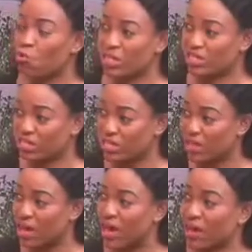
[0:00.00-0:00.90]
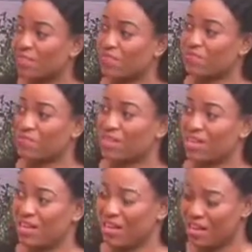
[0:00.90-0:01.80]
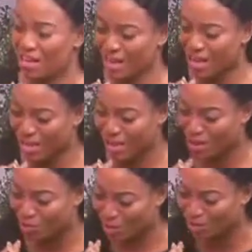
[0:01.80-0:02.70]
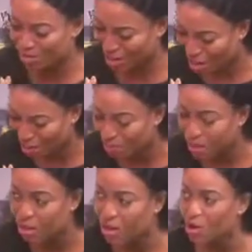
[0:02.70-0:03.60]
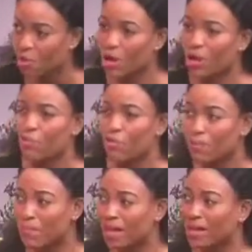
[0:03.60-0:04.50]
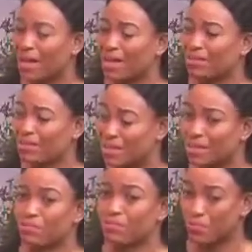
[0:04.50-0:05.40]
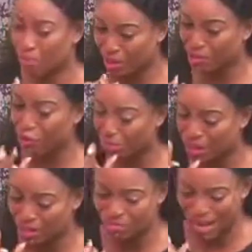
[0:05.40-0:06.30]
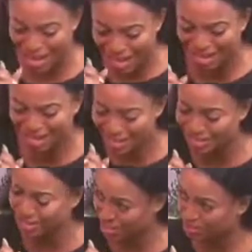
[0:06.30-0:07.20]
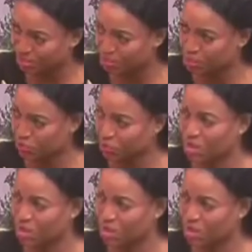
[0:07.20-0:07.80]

we still have a witch camp where women are taken predominantly 98% of women